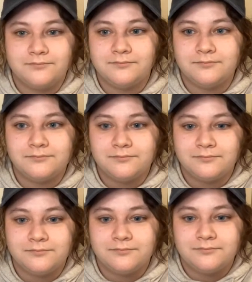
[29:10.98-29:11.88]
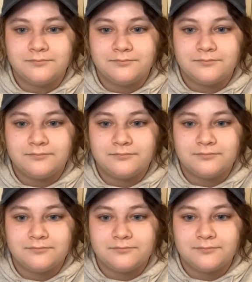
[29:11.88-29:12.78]

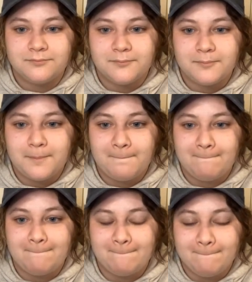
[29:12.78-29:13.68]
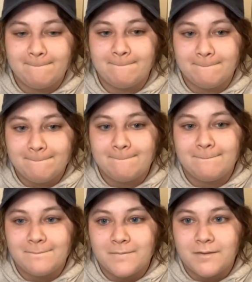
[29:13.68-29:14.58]

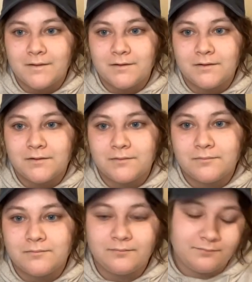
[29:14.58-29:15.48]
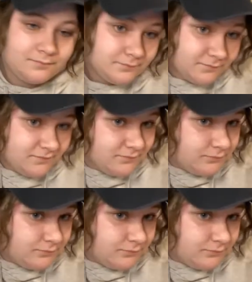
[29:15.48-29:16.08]
(not speaking)